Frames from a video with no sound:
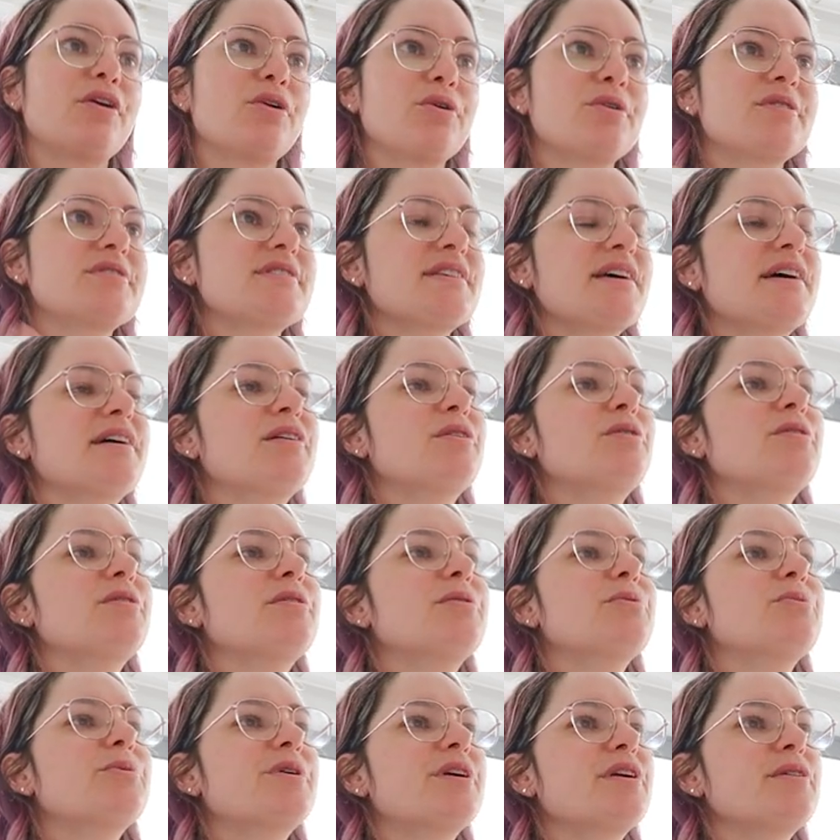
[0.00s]
noticed that
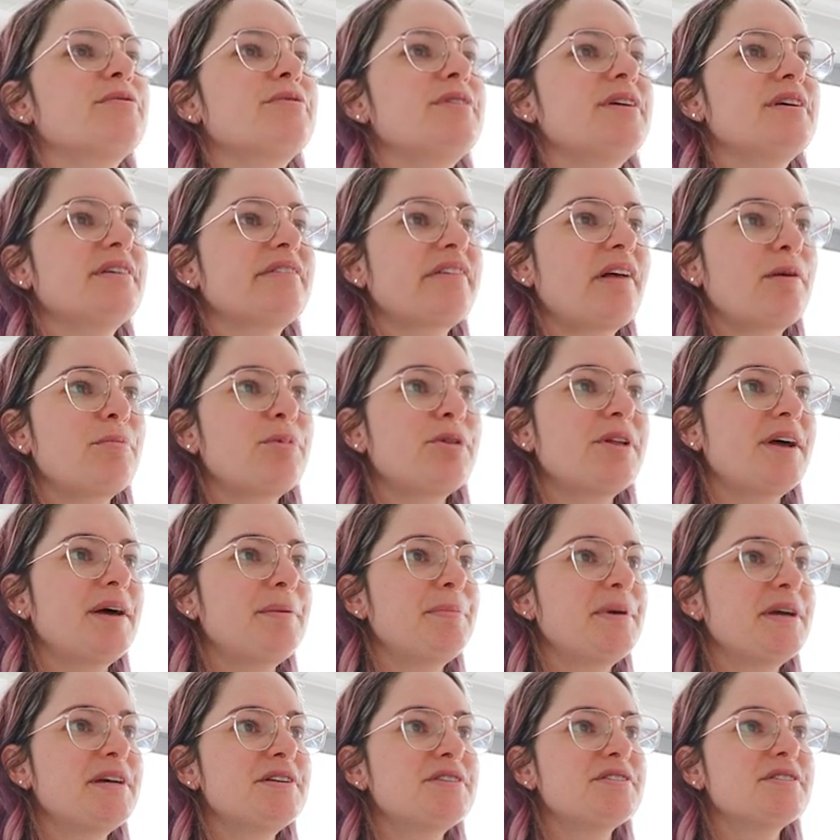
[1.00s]
on one of the example
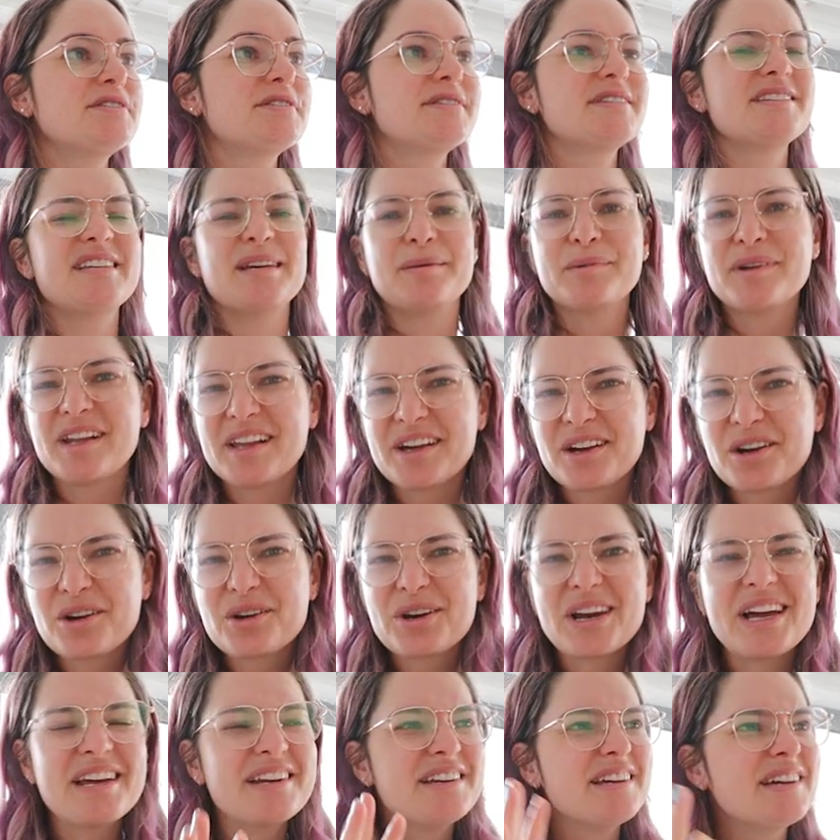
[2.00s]
ad pages seemed like a
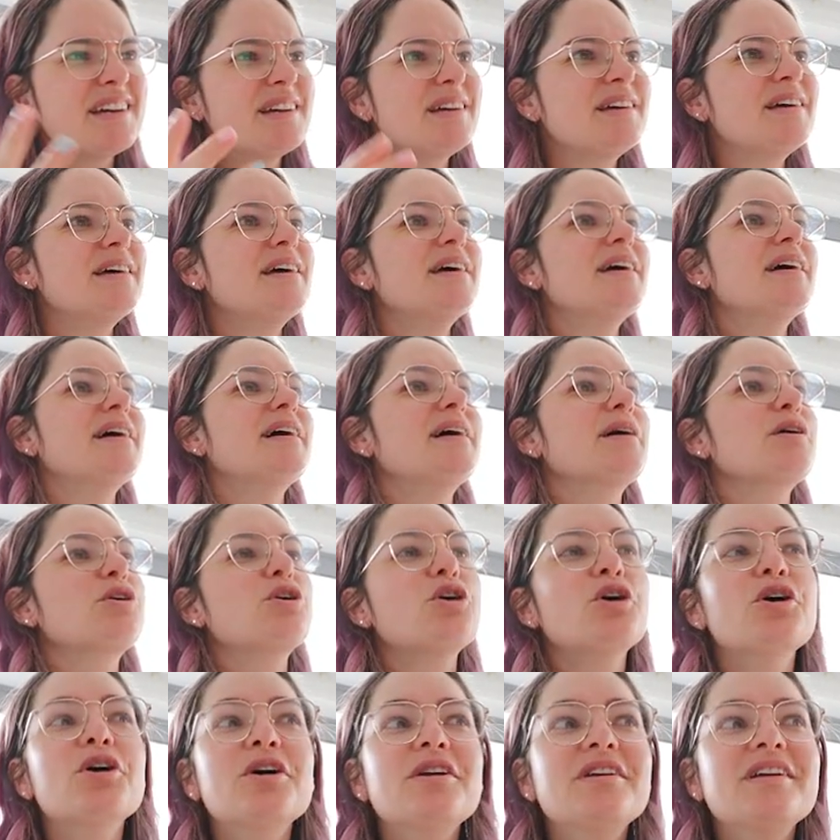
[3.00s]
good idea
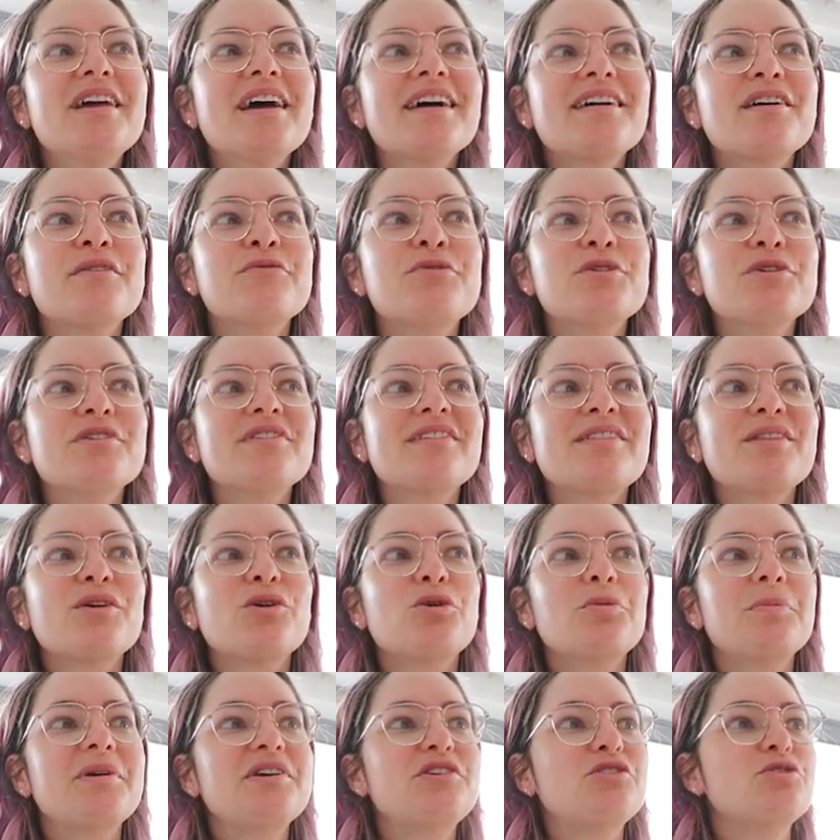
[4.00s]
could get confusing
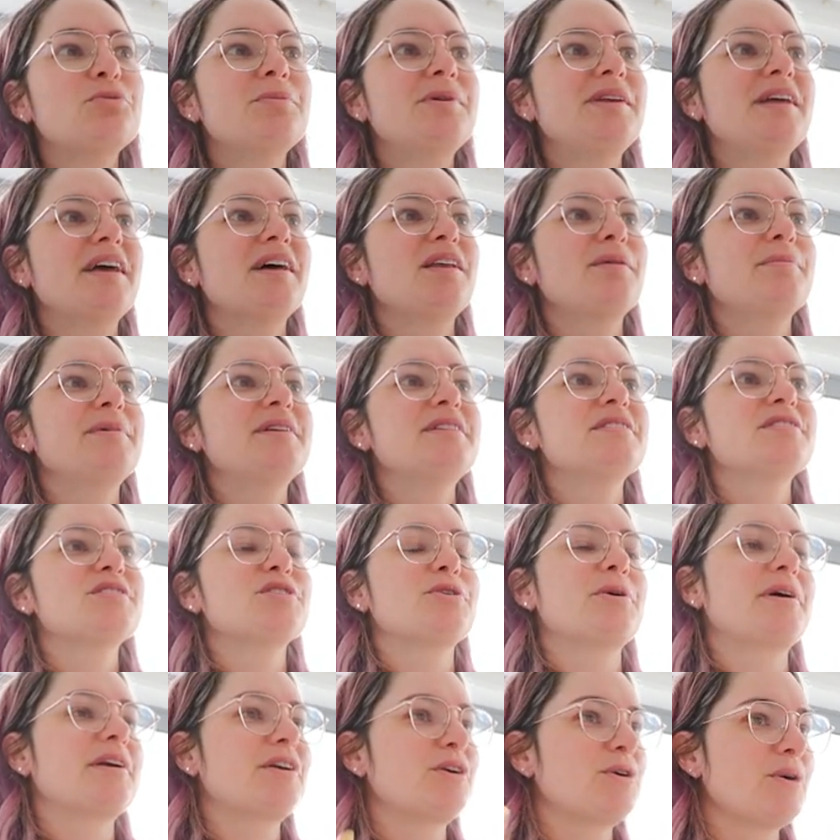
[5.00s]
though, be too many elements,
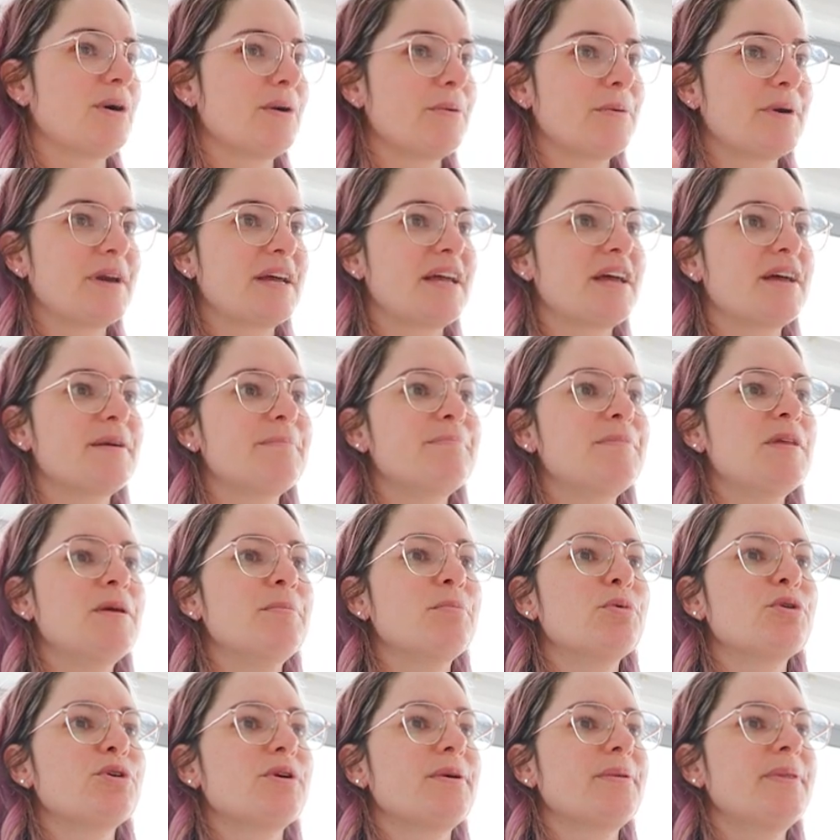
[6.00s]
so I don't know, I want to get
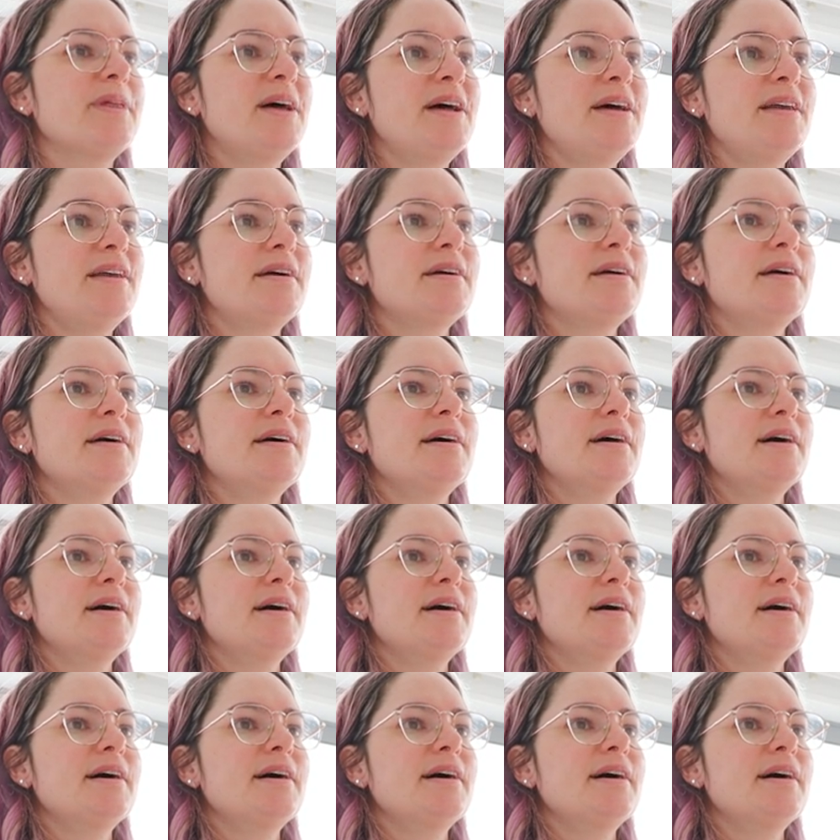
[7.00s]
input on that.